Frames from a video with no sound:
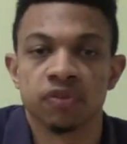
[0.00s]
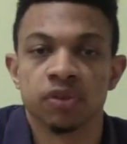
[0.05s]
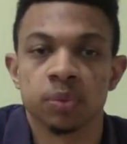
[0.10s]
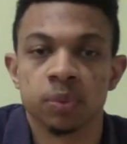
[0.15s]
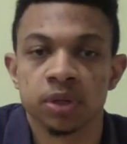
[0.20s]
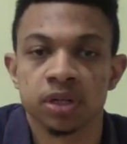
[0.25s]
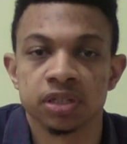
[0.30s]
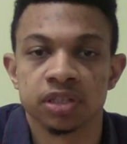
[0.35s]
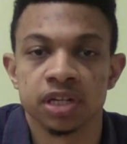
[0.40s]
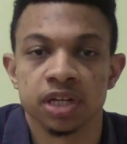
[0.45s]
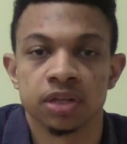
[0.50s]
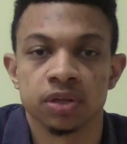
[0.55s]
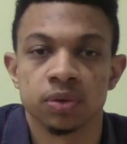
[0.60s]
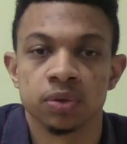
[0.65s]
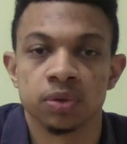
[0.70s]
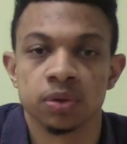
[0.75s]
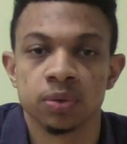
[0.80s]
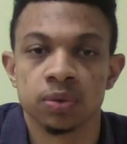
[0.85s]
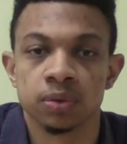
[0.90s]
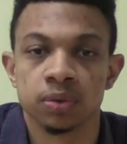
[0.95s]
I definitely
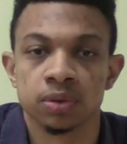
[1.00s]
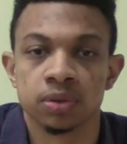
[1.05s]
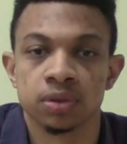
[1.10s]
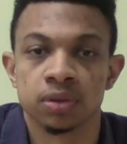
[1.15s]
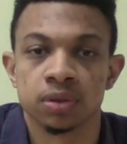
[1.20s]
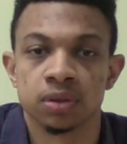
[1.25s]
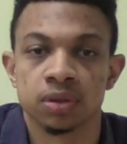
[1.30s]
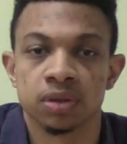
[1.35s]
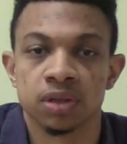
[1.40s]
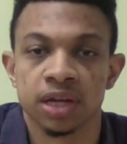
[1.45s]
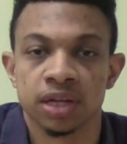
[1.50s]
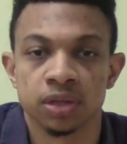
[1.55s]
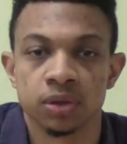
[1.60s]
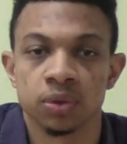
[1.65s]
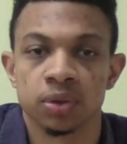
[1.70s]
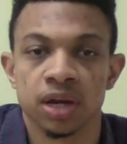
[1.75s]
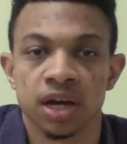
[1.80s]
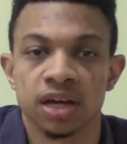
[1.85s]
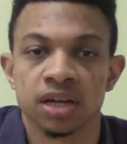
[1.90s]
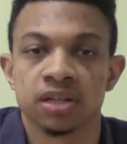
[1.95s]
want to
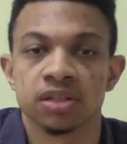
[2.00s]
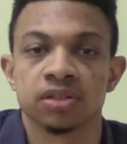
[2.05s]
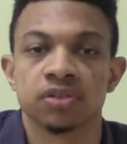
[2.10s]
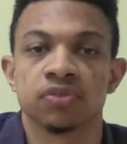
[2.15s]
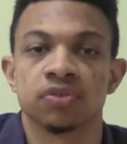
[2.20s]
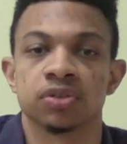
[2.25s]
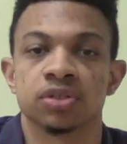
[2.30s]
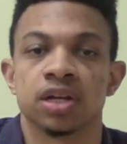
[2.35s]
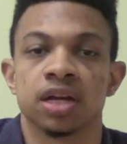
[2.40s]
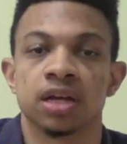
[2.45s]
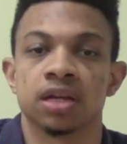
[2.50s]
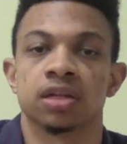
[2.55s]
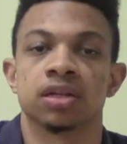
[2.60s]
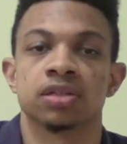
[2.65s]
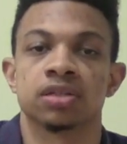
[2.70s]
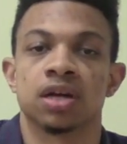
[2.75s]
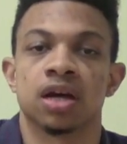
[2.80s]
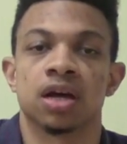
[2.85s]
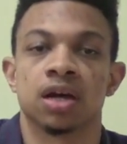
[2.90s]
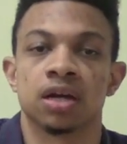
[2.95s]
thank you guys for
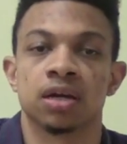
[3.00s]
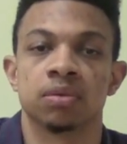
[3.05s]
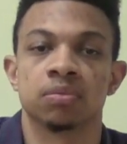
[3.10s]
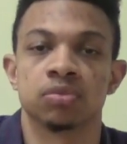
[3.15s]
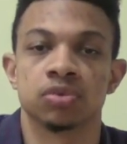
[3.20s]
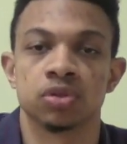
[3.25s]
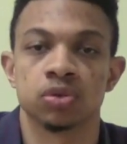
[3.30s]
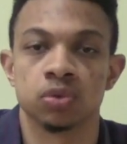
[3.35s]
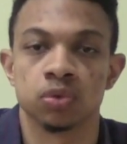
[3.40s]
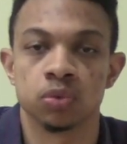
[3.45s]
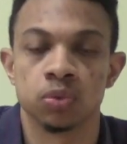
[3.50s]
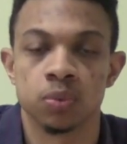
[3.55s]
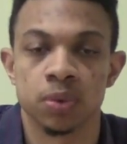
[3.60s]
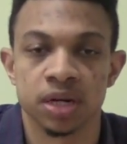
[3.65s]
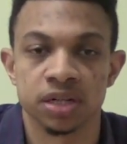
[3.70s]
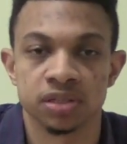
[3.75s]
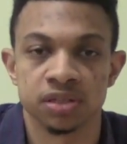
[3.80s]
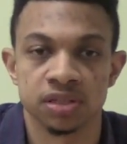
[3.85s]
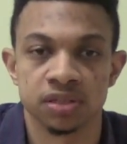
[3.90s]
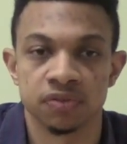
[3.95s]
taking the time
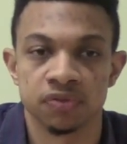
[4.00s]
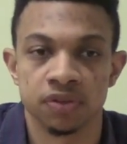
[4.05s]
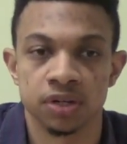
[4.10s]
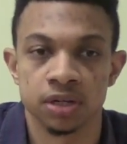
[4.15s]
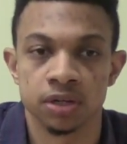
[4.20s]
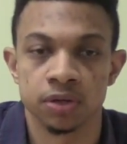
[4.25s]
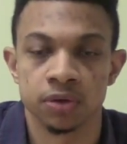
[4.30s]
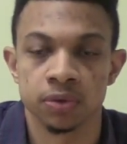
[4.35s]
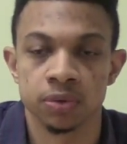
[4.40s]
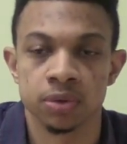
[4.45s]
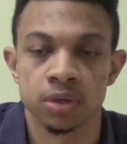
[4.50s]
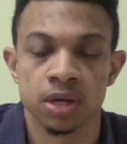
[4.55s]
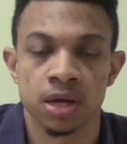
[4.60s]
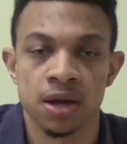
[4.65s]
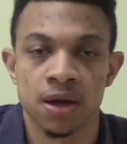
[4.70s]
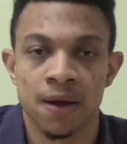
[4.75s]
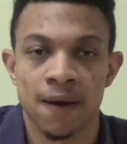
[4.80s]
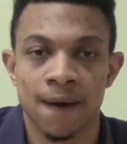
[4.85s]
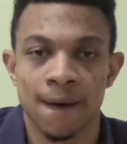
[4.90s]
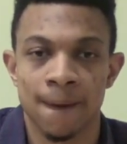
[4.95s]
to watch this
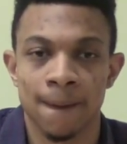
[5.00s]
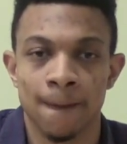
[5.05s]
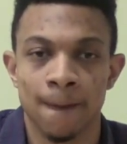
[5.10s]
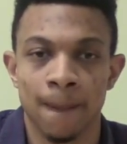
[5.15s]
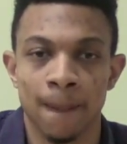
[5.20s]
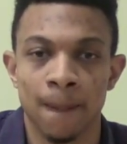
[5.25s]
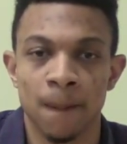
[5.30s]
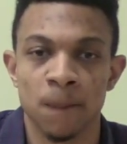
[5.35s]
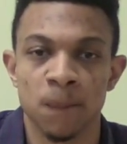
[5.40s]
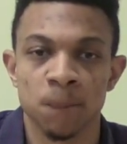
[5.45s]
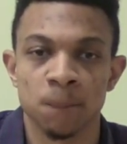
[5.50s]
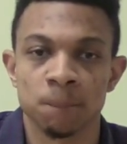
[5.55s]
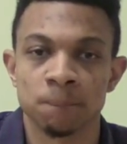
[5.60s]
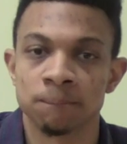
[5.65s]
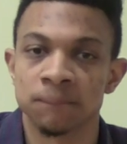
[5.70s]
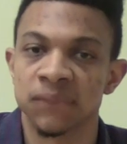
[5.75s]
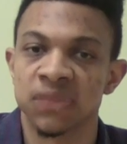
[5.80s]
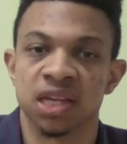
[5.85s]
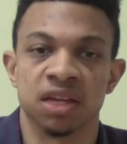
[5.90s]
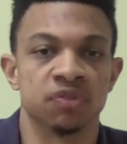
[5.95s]
video.
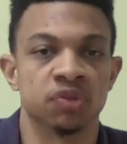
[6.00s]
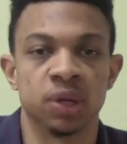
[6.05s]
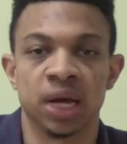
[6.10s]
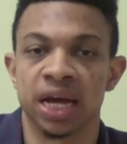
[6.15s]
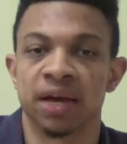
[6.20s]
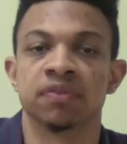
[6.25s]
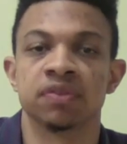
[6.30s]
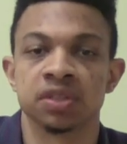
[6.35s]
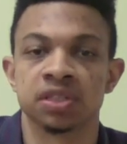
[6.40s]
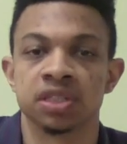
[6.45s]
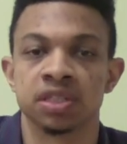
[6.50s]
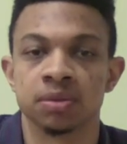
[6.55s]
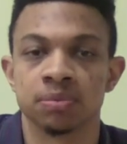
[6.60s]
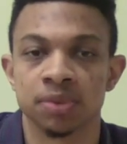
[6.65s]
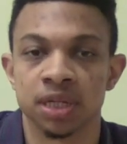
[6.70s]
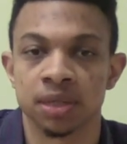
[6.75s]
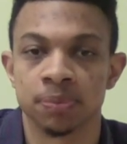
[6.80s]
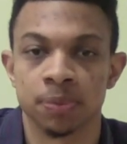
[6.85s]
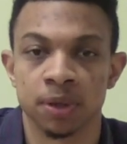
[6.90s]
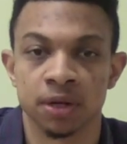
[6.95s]
If you
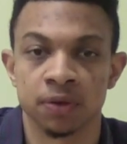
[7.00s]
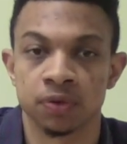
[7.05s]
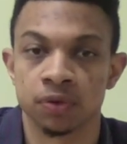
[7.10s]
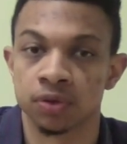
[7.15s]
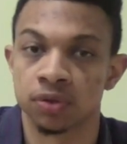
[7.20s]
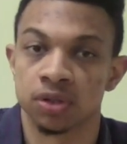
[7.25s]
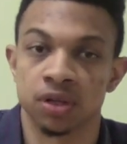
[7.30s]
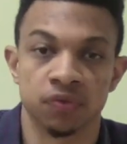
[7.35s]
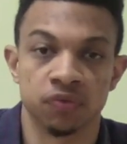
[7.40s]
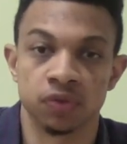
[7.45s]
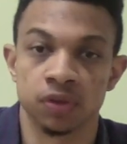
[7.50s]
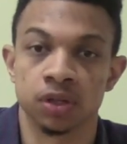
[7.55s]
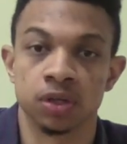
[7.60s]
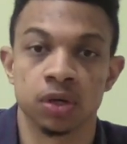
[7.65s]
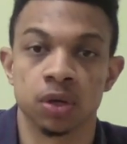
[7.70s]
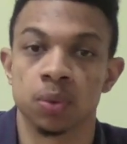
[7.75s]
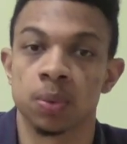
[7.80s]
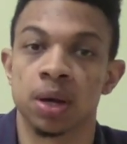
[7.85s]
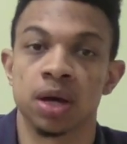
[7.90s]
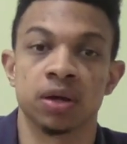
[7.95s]
haven't seen Black Panther,
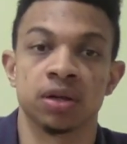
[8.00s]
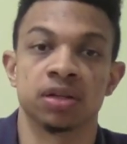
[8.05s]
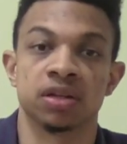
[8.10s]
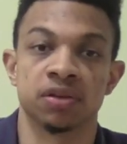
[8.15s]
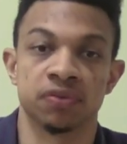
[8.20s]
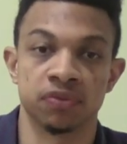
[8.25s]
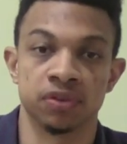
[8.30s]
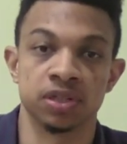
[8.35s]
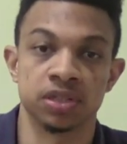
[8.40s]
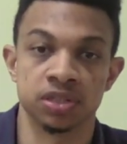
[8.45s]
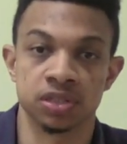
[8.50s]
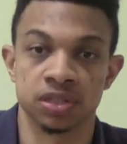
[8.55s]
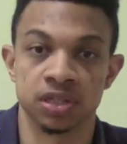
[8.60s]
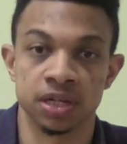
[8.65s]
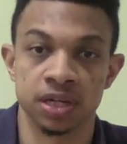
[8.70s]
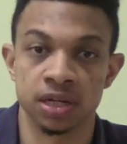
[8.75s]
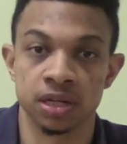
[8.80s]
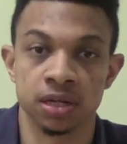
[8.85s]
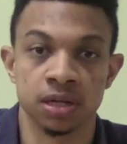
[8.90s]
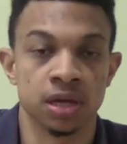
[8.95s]
definitely go out and
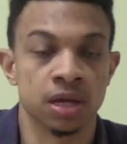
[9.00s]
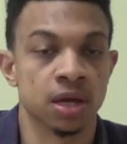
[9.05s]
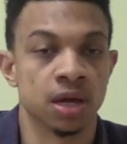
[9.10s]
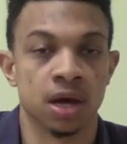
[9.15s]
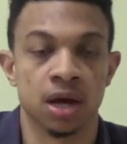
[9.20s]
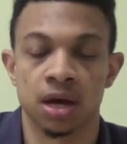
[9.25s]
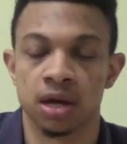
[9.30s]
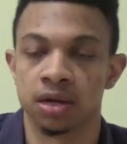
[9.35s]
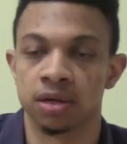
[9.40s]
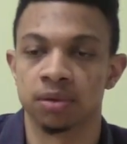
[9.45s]
definitely see it.